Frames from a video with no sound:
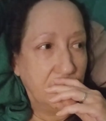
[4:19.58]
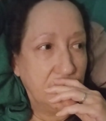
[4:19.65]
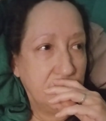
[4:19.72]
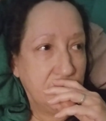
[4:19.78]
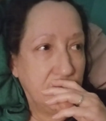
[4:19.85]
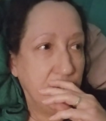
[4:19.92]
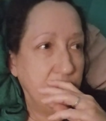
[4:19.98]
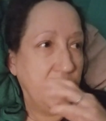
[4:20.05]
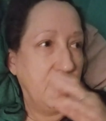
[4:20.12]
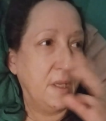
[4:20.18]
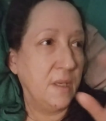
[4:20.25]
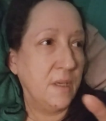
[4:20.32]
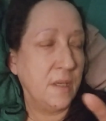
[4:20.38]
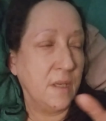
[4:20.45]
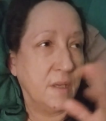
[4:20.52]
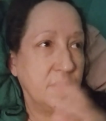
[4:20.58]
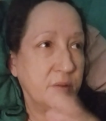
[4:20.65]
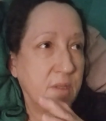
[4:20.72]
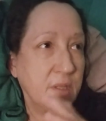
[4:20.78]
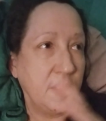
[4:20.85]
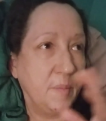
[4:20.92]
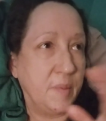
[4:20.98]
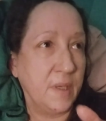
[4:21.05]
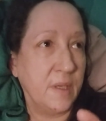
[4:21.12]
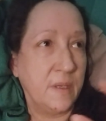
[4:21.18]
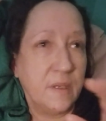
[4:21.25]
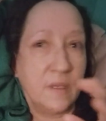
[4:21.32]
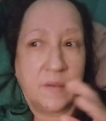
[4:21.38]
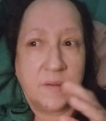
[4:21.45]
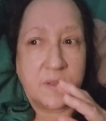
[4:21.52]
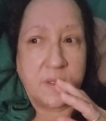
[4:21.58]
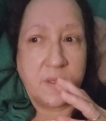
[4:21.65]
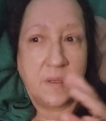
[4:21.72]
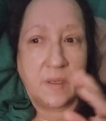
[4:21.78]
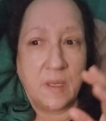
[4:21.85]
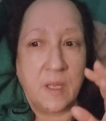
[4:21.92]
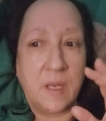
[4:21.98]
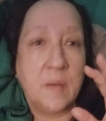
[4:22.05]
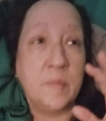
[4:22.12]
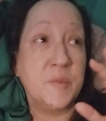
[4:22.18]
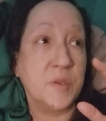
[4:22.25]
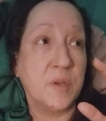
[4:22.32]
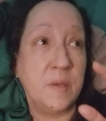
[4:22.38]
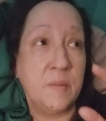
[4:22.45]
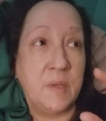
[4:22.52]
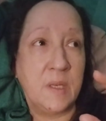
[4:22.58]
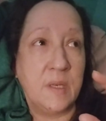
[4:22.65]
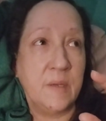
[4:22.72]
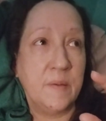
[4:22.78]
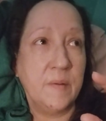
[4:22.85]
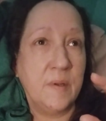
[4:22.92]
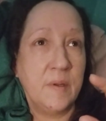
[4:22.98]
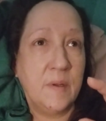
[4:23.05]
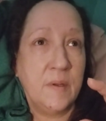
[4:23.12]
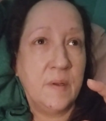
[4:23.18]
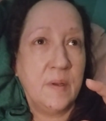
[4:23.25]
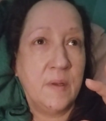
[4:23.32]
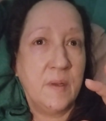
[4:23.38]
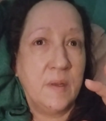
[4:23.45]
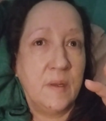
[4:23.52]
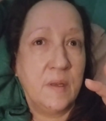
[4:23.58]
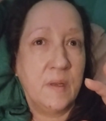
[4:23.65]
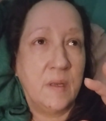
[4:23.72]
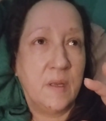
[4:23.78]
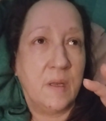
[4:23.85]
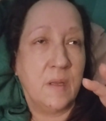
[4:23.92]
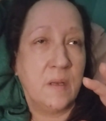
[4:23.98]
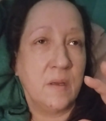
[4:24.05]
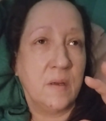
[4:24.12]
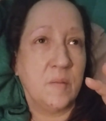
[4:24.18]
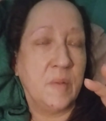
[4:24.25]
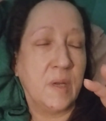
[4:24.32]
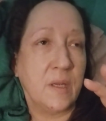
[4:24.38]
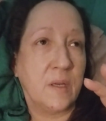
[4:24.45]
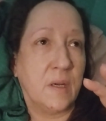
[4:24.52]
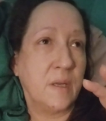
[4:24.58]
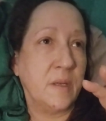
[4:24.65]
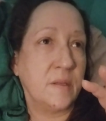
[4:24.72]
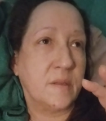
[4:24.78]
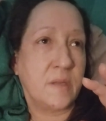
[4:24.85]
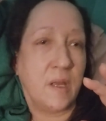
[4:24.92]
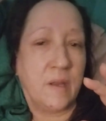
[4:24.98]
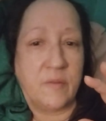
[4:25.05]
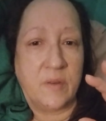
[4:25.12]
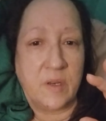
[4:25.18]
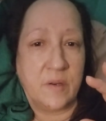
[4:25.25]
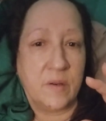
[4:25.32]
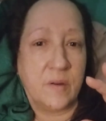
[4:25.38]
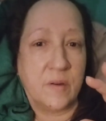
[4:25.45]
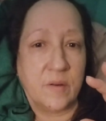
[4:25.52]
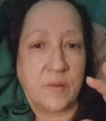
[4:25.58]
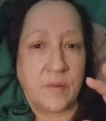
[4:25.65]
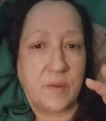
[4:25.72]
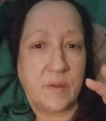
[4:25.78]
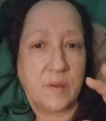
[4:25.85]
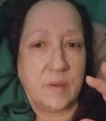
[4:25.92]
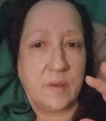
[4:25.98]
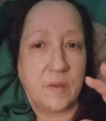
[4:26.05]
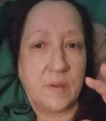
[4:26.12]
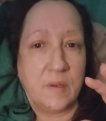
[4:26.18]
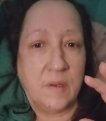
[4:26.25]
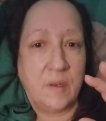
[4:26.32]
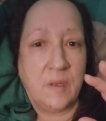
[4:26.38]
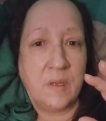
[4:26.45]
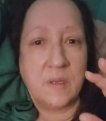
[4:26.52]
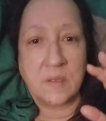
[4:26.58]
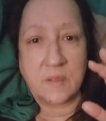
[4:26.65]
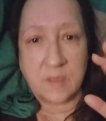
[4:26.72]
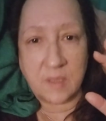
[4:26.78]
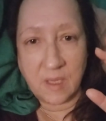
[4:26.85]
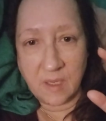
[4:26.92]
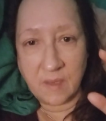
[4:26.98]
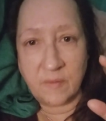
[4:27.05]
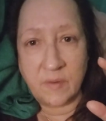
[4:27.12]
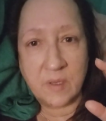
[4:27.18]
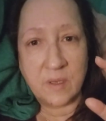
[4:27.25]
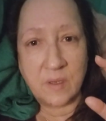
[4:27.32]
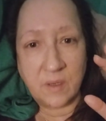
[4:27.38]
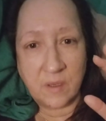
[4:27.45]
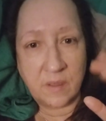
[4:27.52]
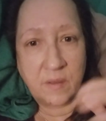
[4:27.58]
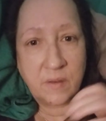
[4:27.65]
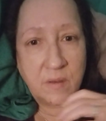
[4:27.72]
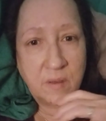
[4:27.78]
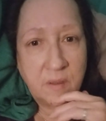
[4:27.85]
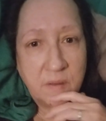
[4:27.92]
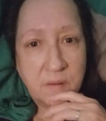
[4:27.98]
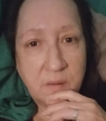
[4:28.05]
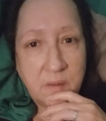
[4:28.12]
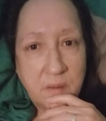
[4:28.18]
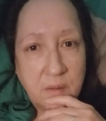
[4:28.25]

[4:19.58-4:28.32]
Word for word: So I'm in and out of sleep, in and out of sleep, and I'm dreaming. And oh my God, it's heaven on earth. It is heaven on earth.